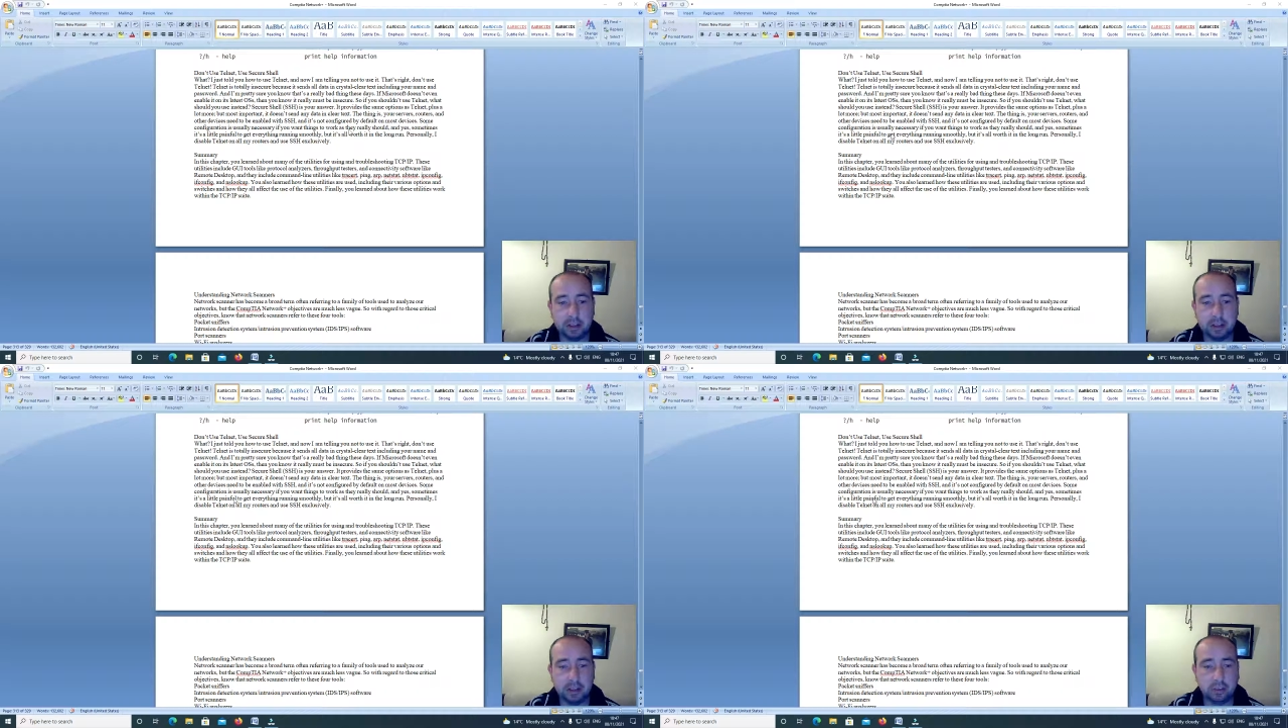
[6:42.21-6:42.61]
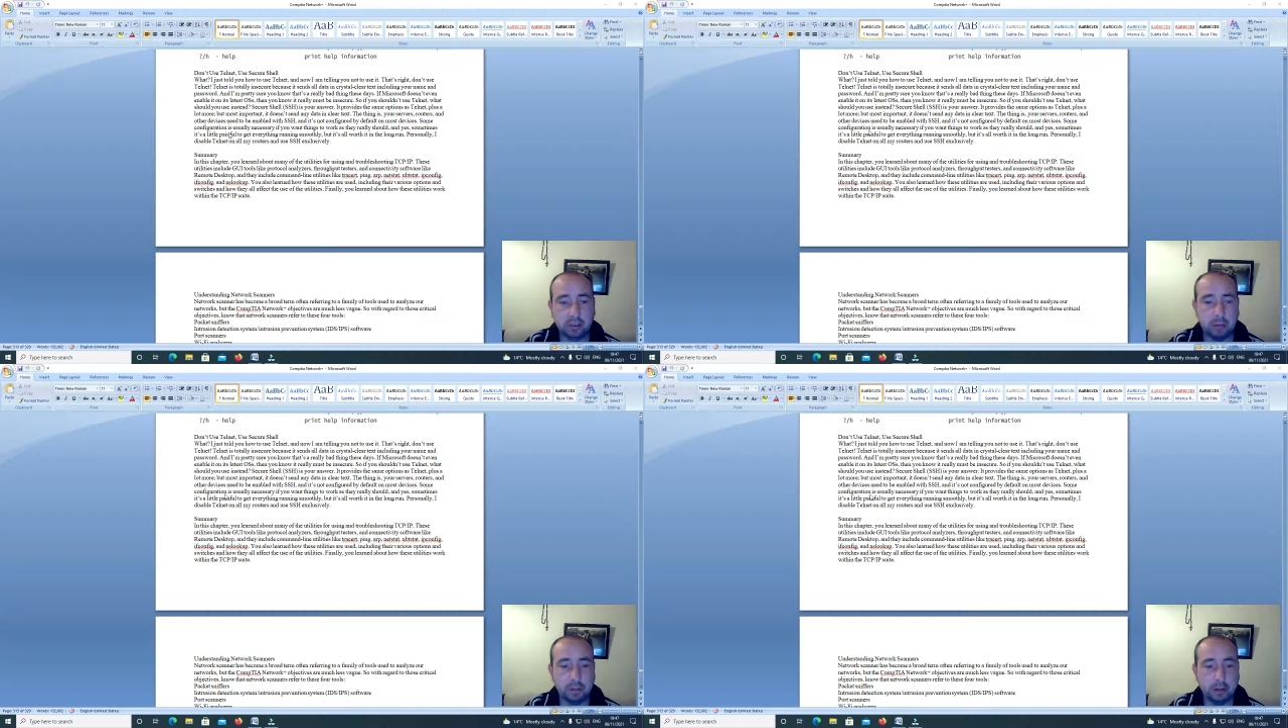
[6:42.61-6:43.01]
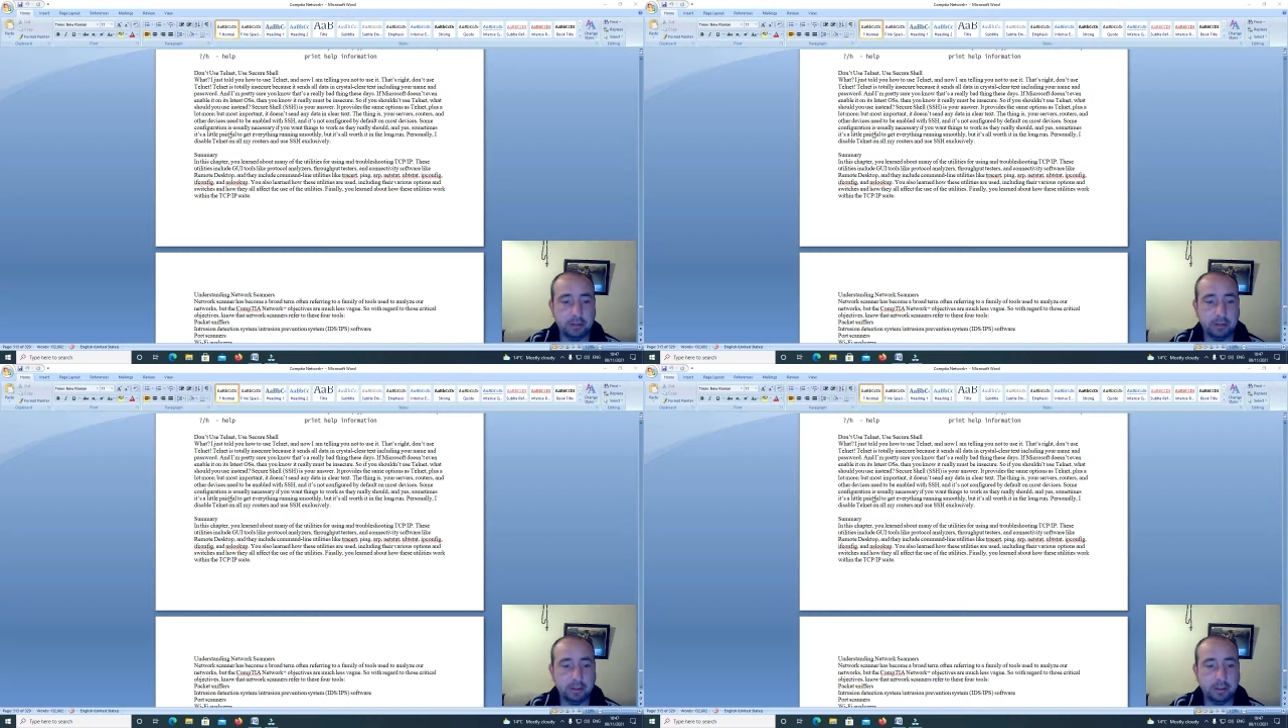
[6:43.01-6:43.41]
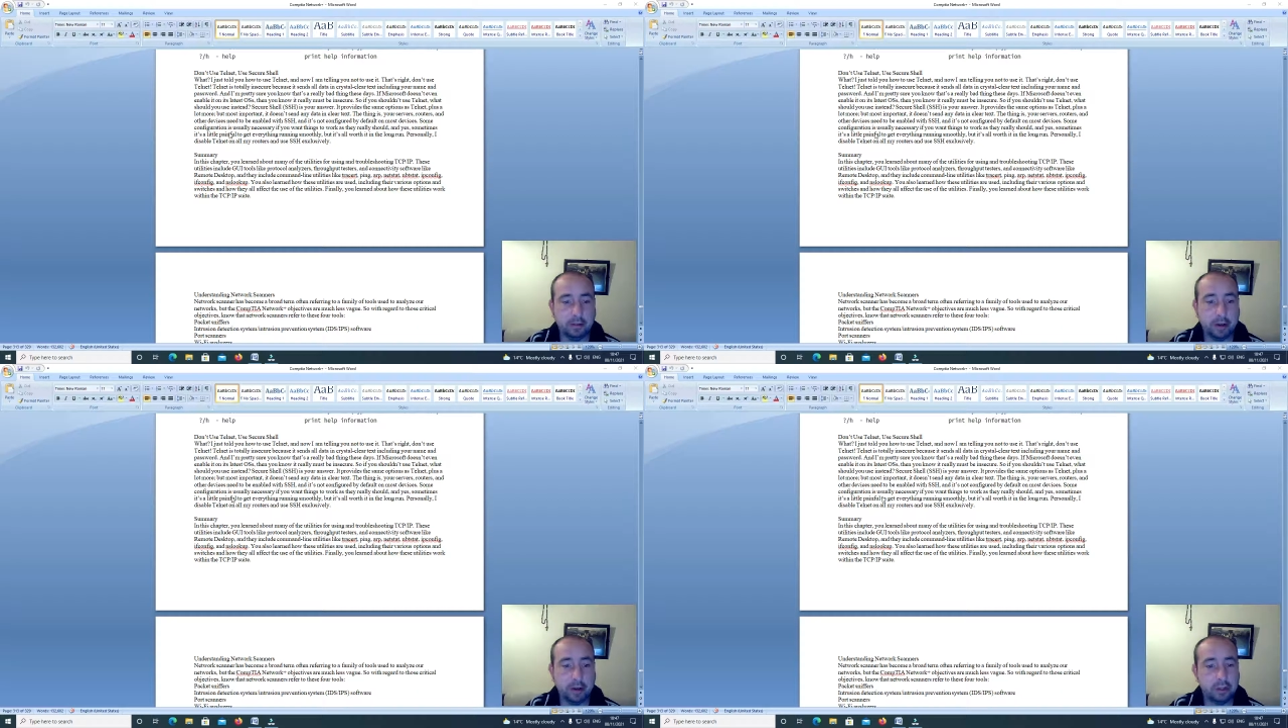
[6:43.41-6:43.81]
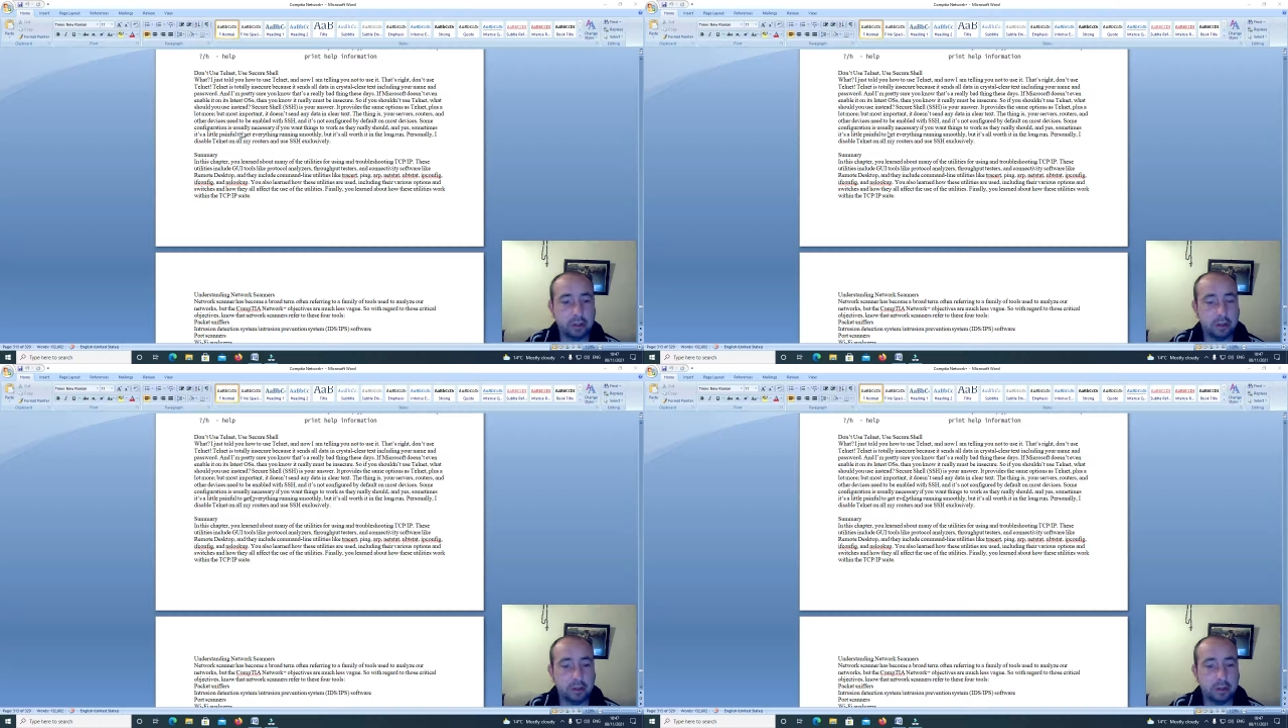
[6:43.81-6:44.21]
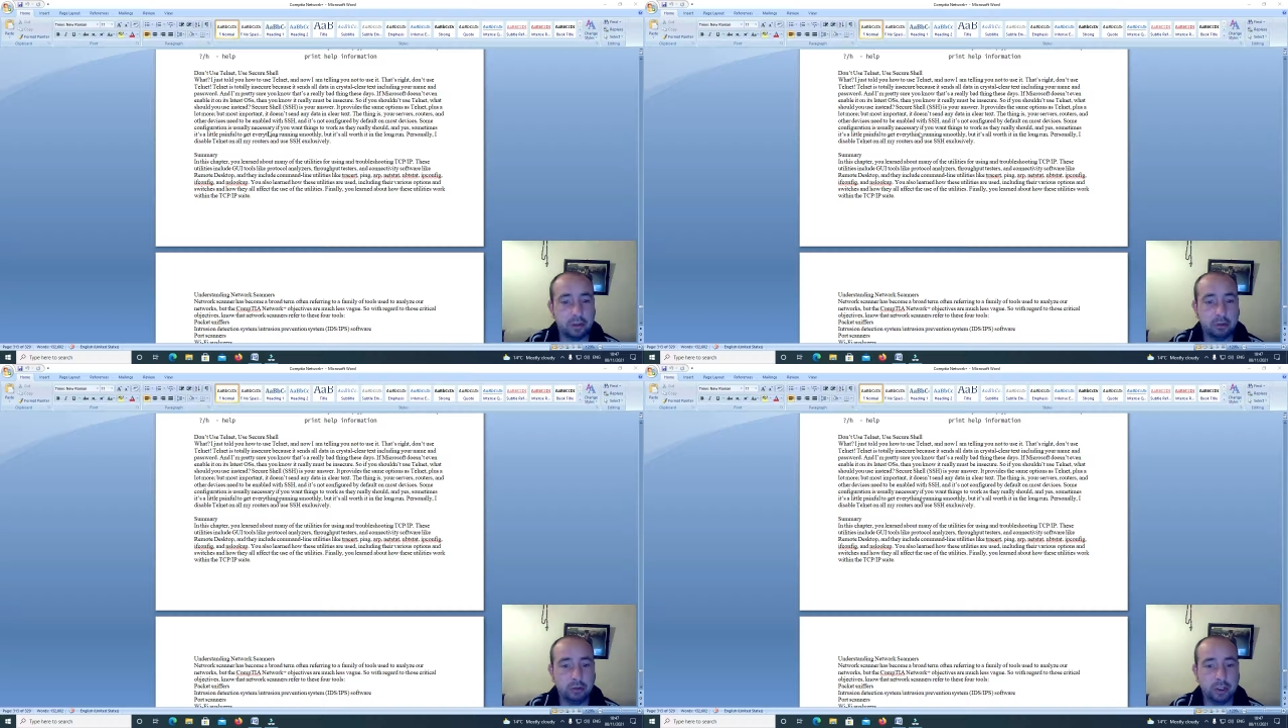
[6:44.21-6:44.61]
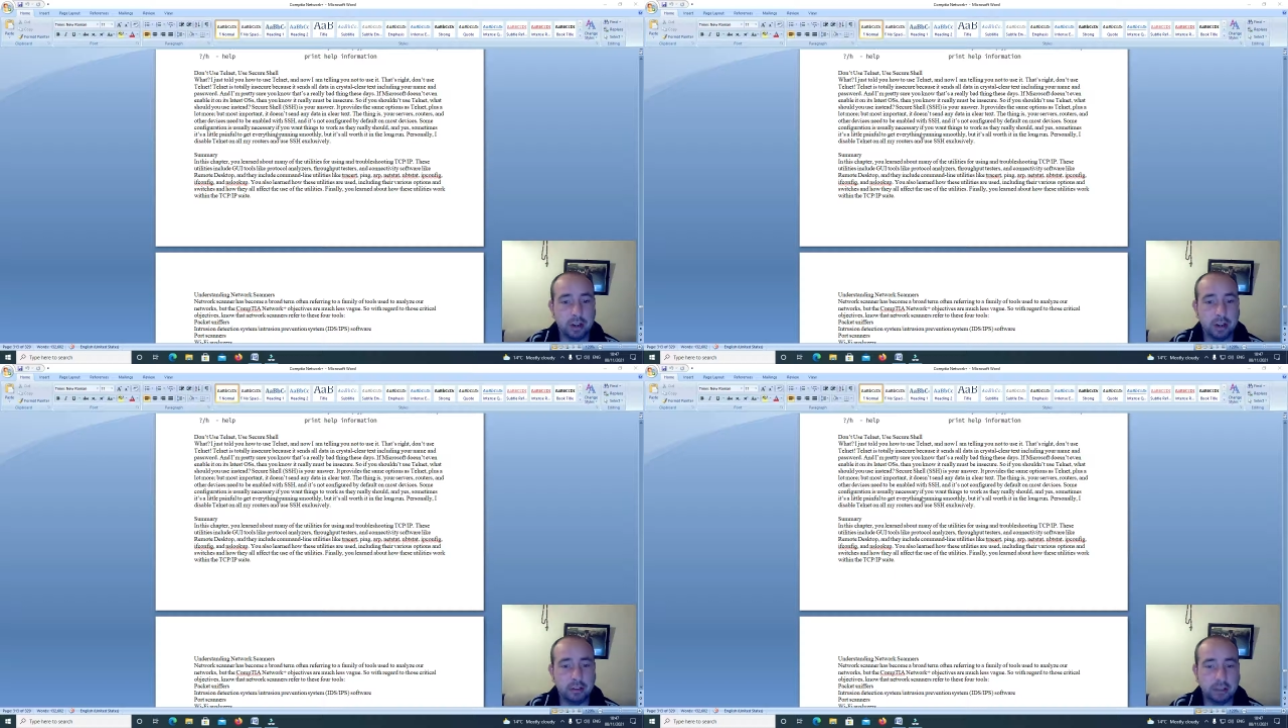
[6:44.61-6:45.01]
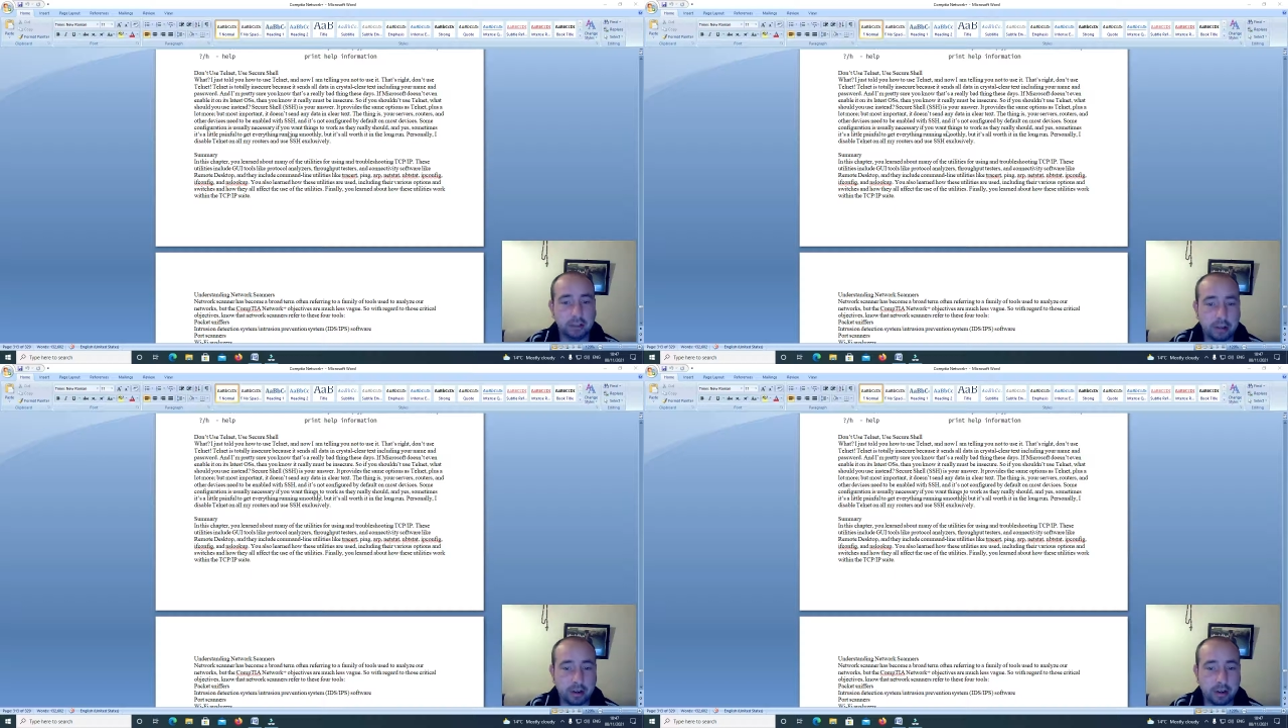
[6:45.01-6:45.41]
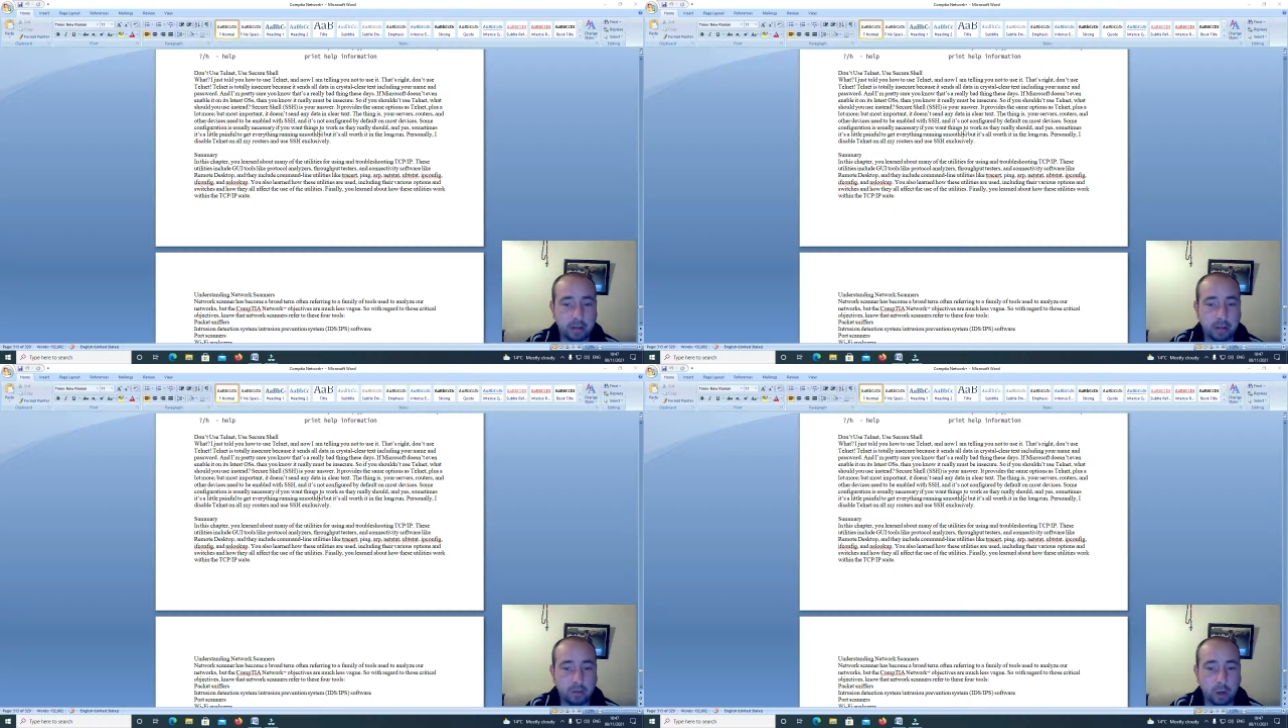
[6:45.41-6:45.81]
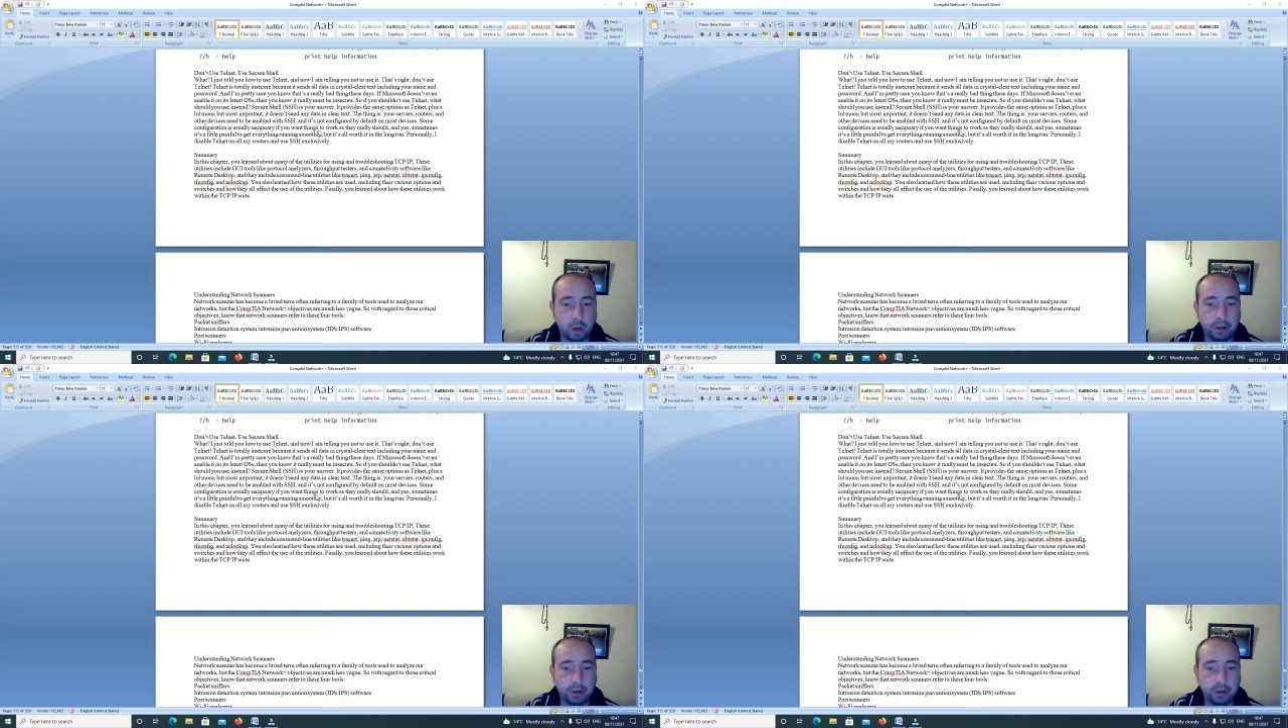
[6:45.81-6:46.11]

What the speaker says: Some configuration is usually necessary if you want